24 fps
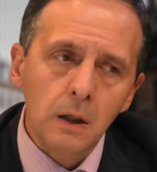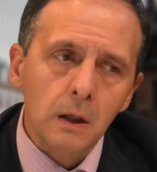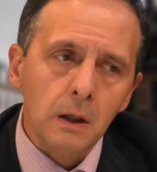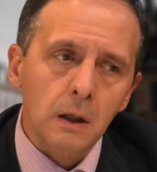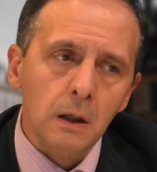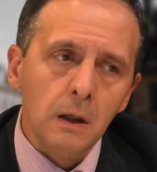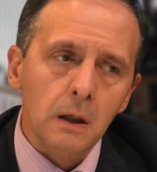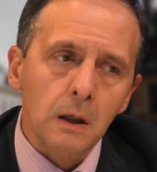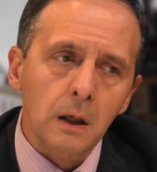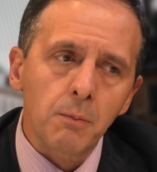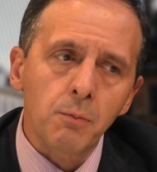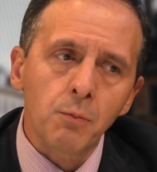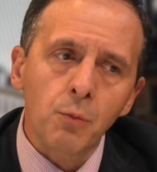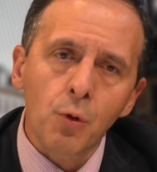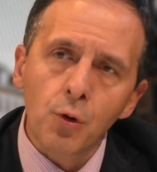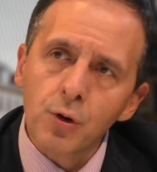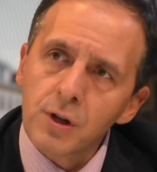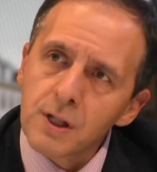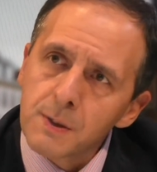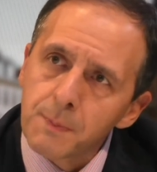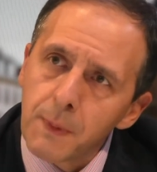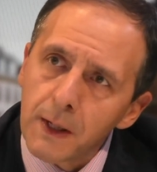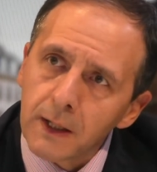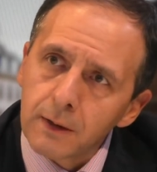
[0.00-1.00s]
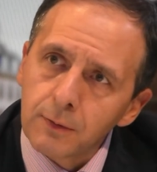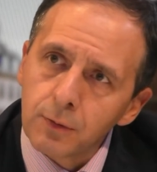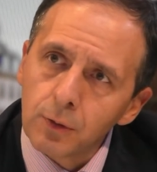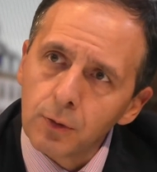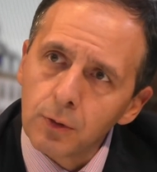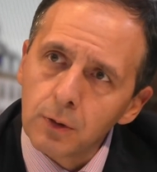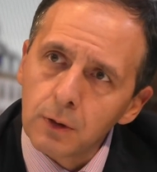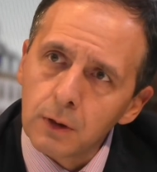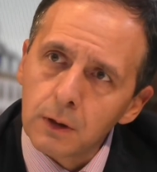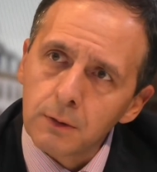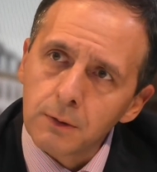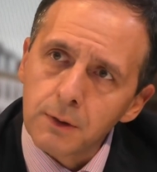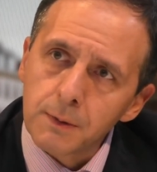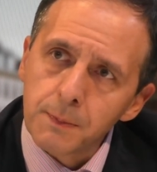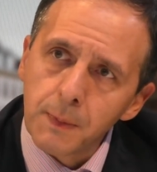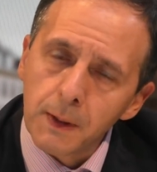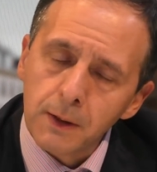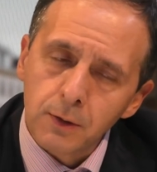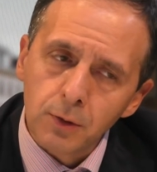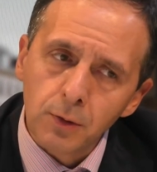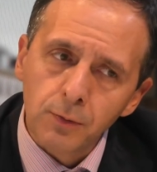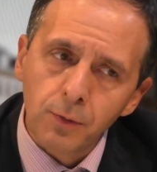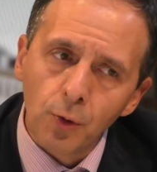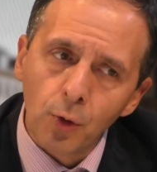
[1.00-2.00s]
more respectful in
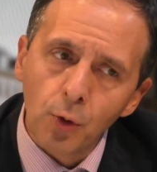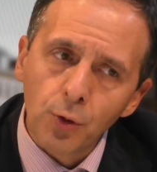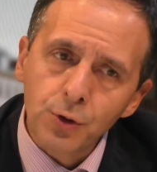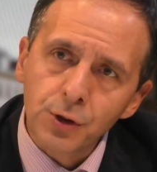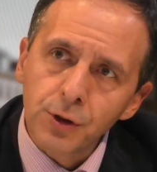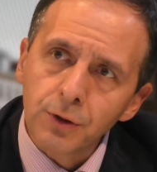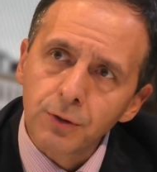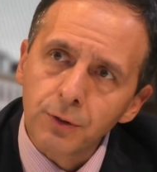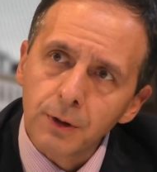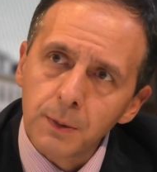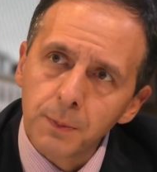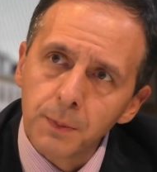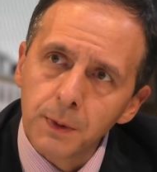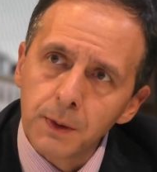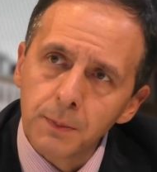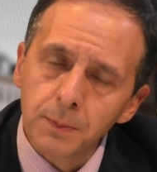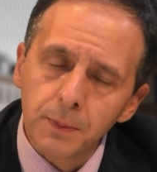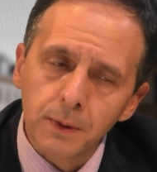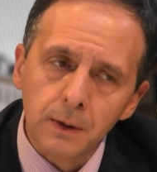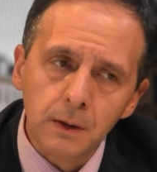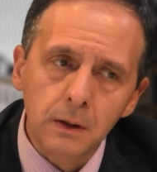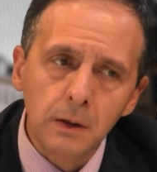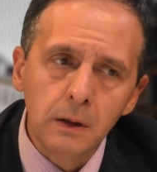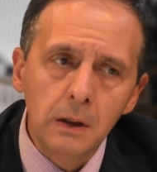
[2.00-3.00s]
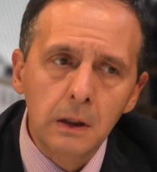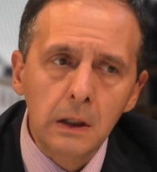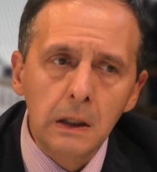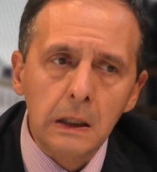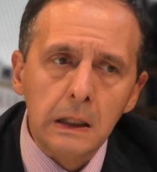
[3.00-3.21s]
respect of ordinary people,